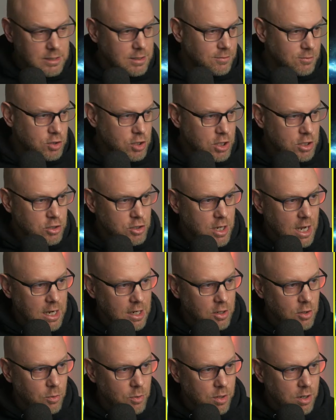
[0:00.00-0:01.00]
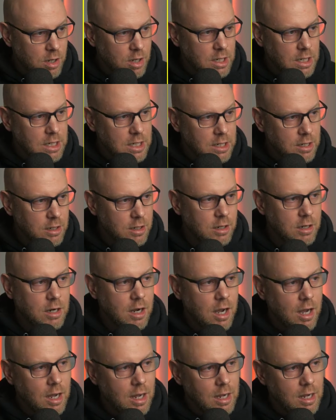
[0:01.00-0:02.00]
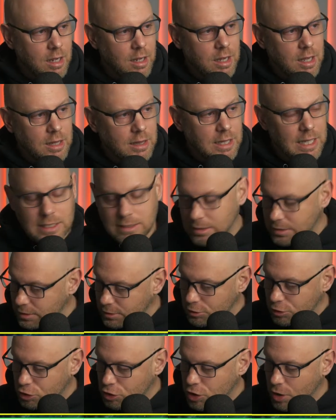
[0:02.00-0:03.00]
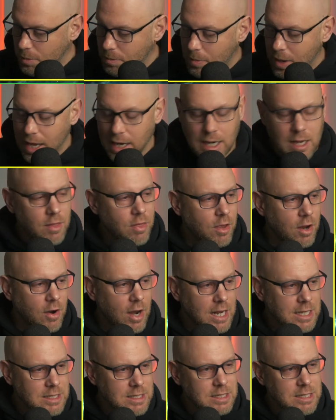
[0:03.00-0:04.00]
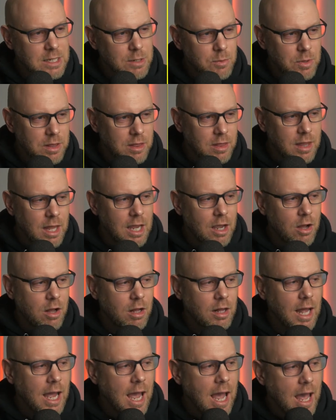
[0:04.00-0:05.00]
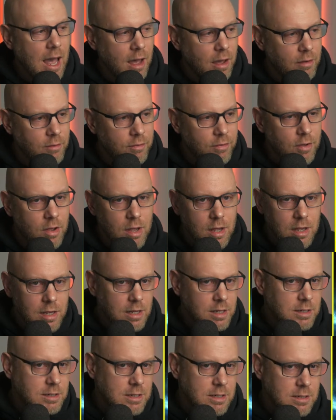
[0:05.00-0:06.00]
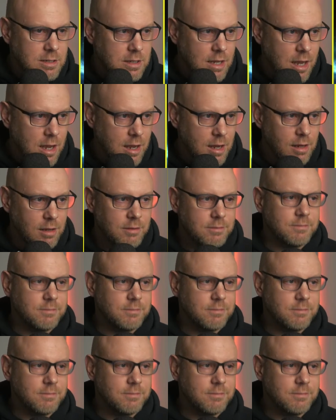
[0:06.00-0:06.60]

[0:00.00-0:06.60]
of chit chat going on here. Let's jump back in there and see what they all have to say.